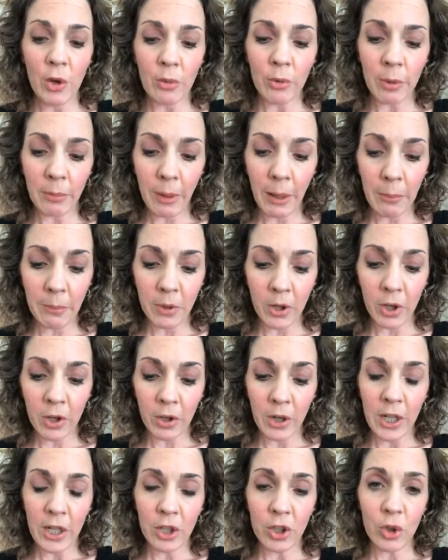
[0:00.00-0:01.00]

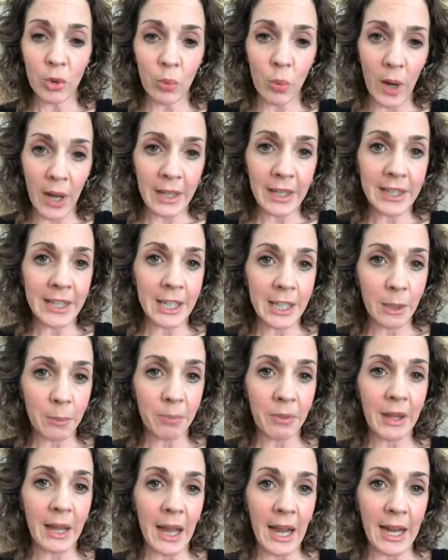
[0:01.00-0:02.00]
Remember, you want to
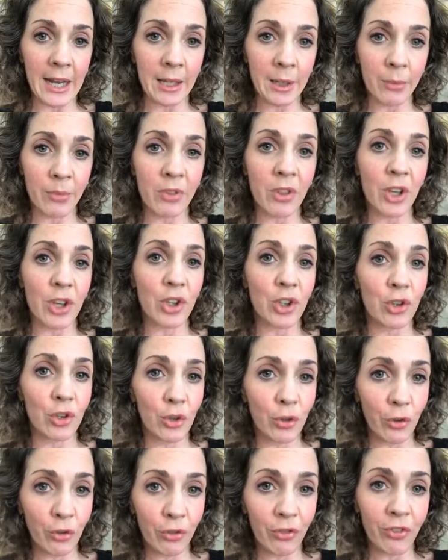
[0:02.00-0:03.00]
keep the items that
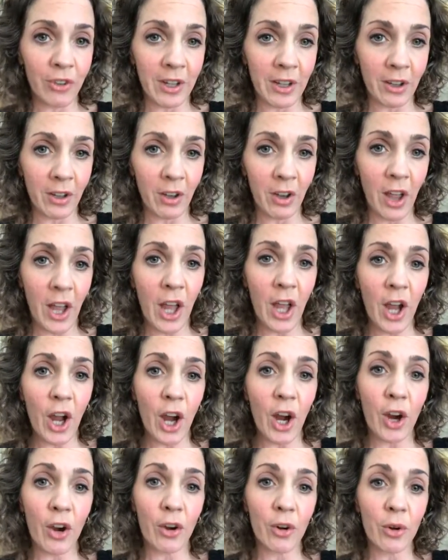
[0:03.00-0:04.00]
you feel
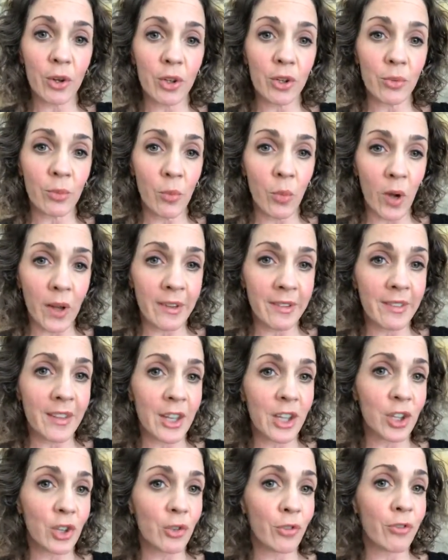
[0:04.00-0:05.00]
are ones
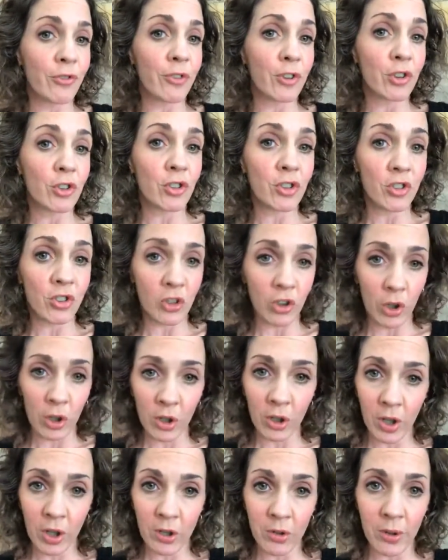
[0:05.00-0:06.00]
that you for
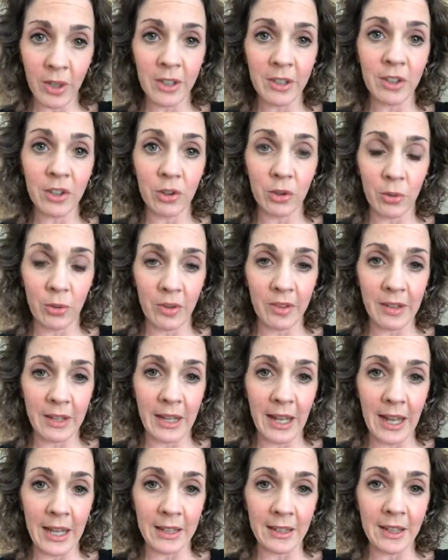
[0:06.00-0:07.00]
sure are going to use
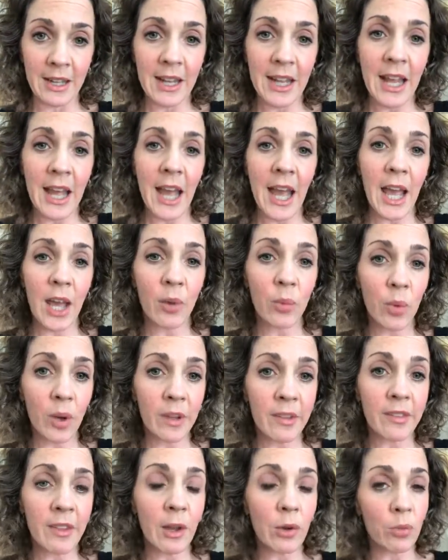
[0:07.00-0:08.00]
again and
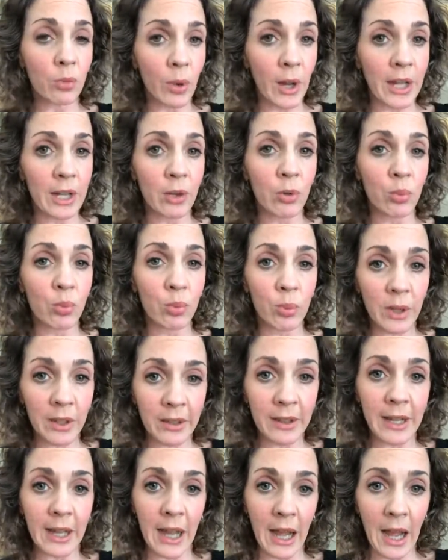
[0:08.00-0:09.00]
ones that rank
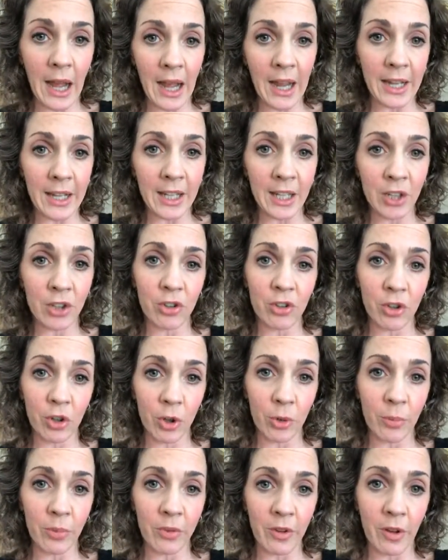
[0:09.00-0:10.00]
really high in
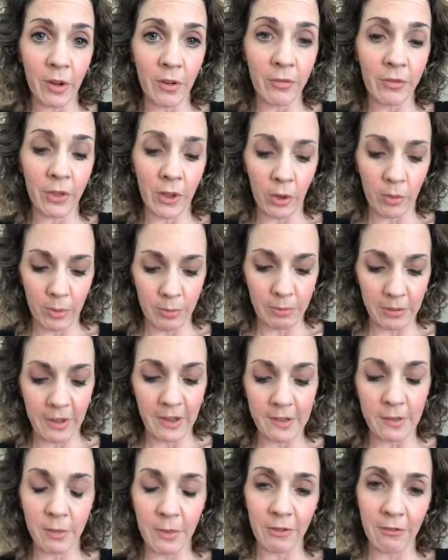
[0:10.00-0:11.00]
terms of their
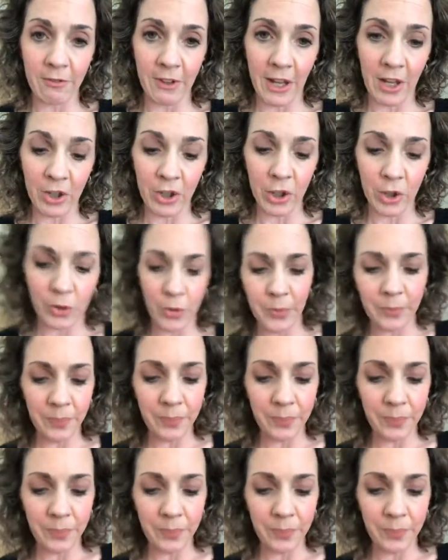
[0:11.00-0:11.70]
replacement value.